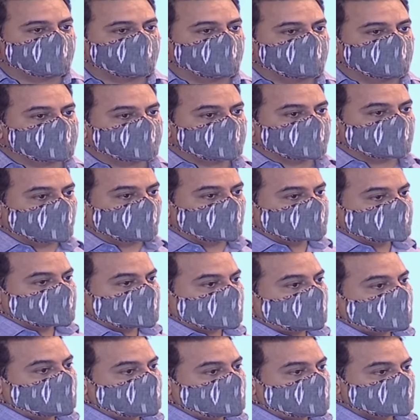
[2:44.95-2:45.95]
versus what
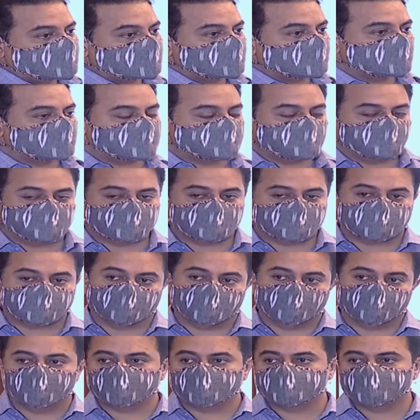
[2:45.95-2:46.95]
Jayesh speaks at
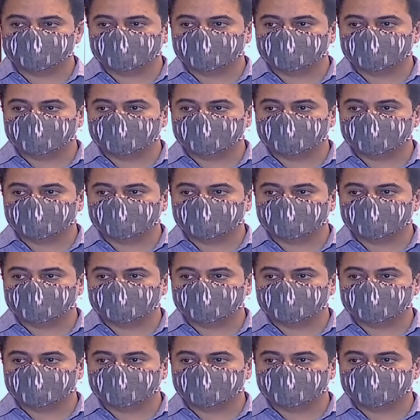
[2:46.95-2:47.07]
home,